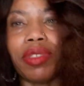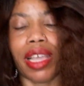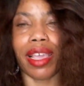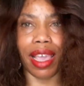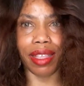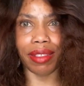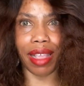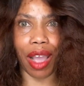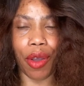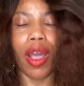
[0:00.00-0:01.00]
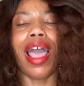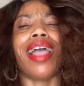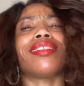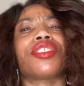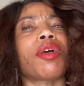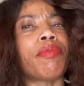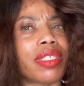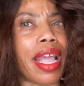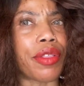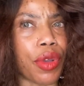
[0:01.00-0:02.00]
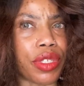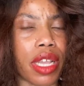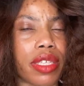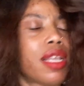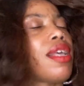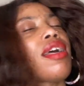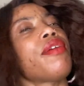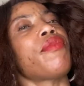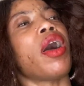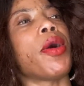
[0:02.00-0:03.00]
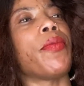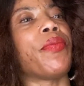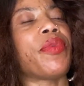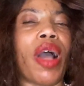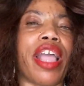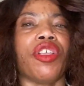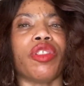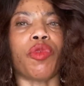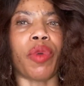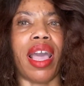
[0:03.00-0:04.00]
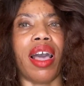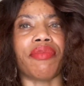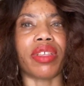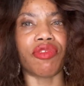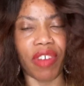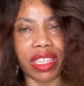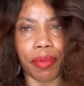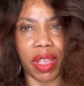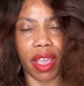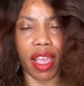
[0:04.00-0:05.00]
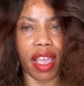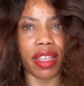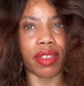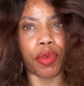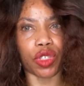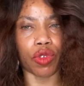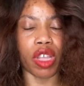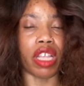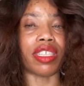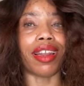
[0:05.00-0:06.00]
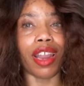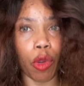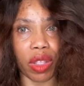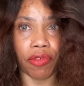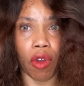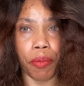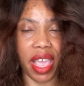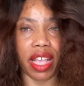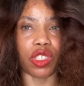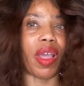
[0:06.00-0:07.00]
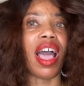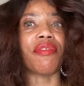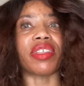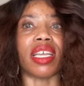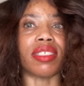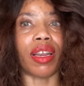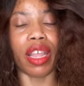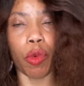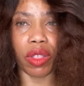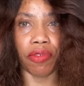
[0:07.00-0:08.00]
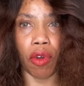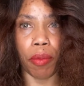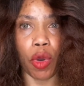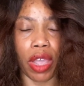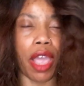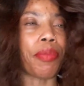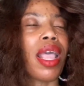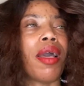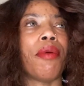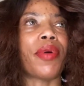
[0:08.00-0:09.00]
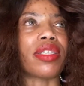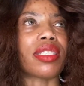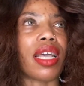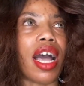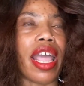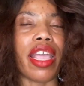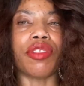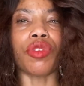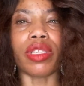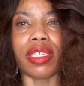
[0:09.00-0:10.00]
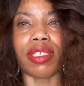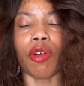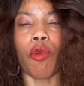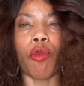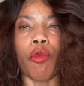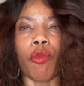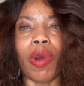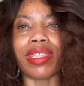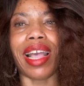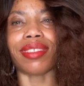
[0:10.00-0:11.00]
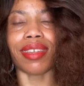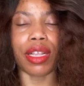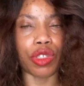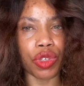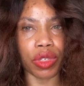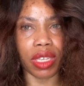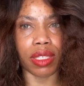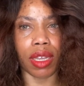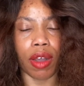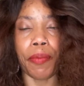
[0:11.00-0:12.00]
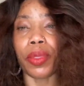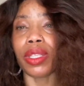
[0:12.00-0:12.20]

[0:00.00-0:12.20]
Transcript: taking now. And there's something I noticed. I know that we have this vitamin E in the bottle in the liquid form. Yes, we have it in the liquid form. Okay, but I noticed when I start using the